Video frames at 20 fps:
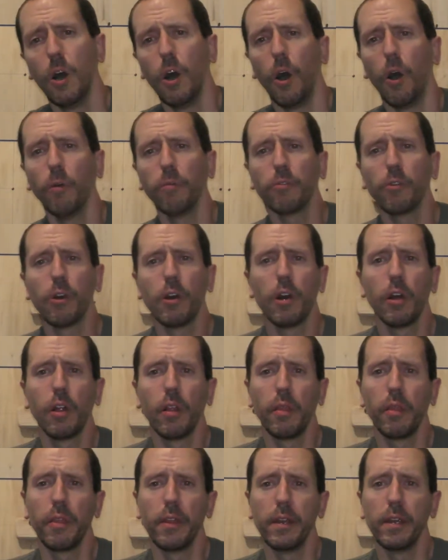Overall,
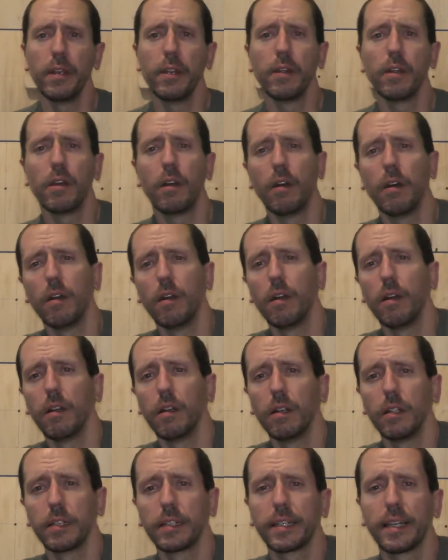there
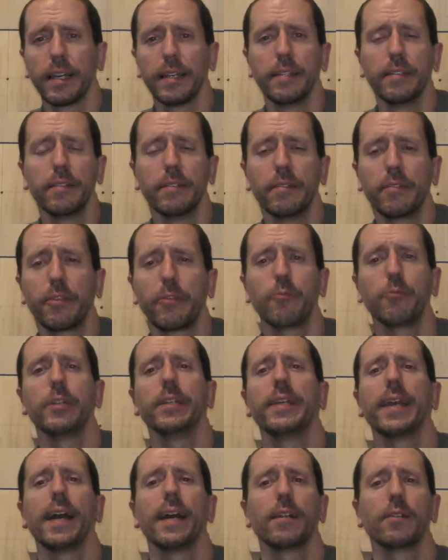are kind of three
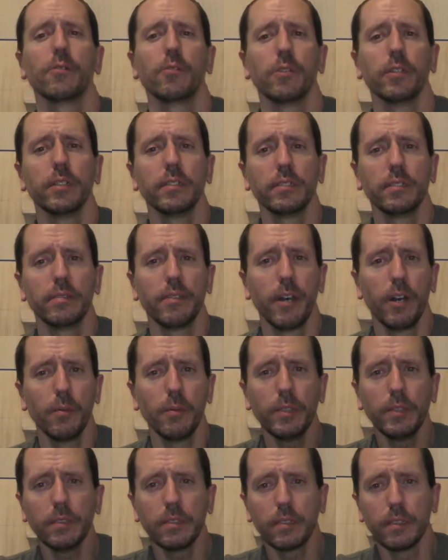categories of
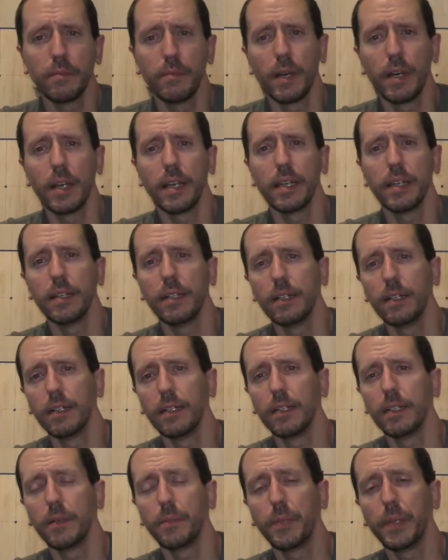helmets in my
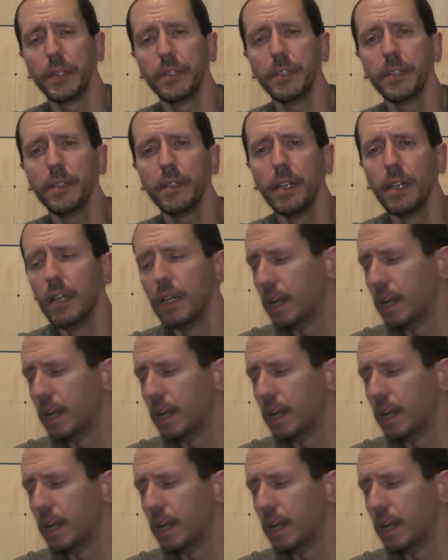opinion.